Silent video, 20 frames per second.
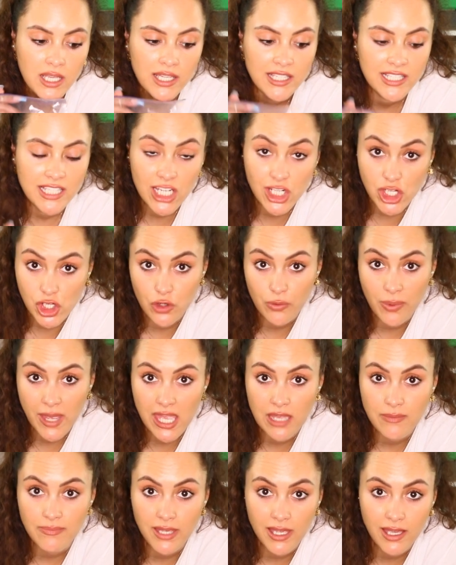Tissue
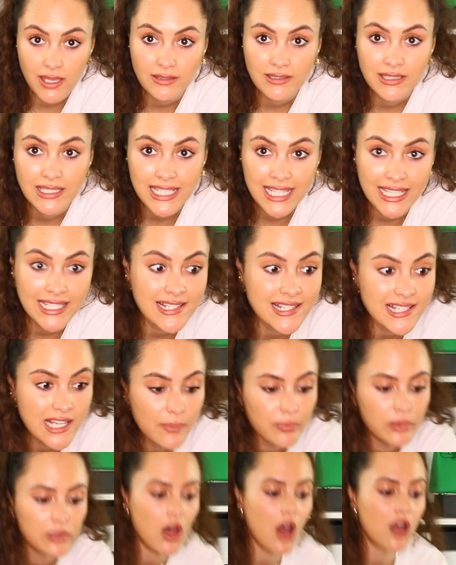paper. In a
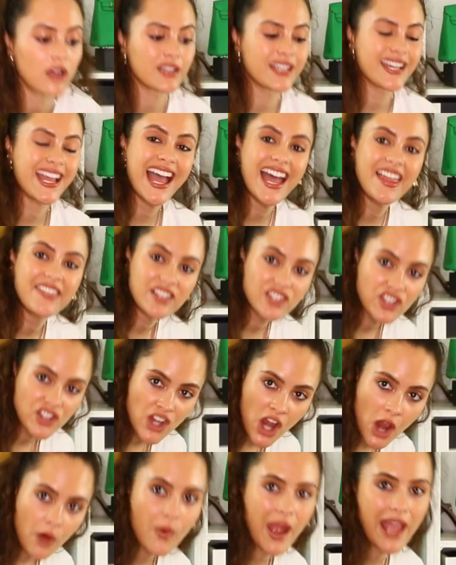Ziploc. There's
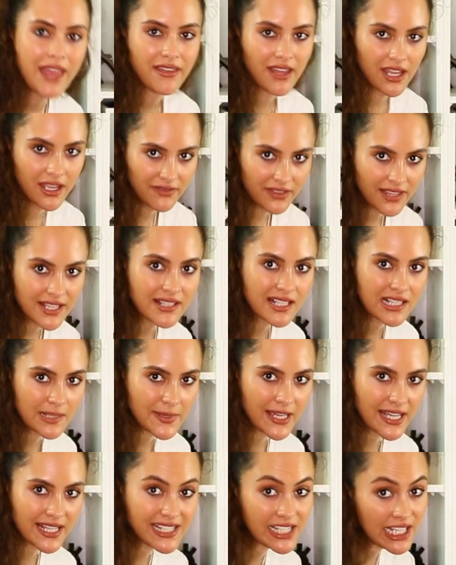no way that if this is
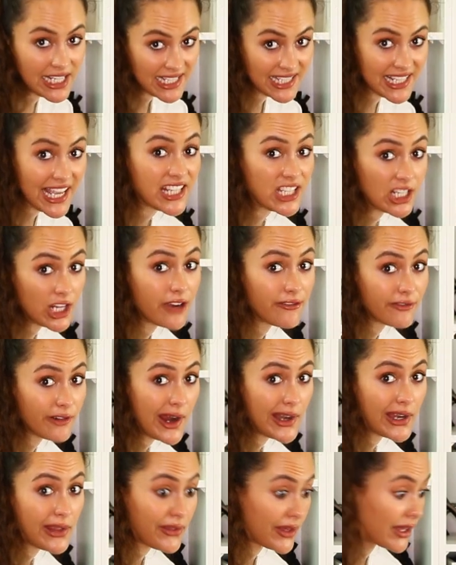bursting, it's getting over
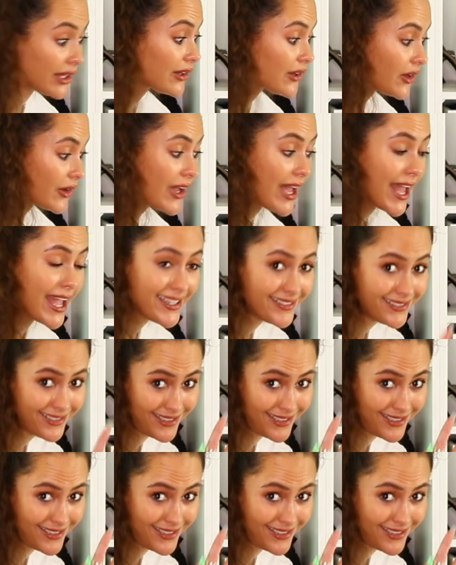anything. Okay?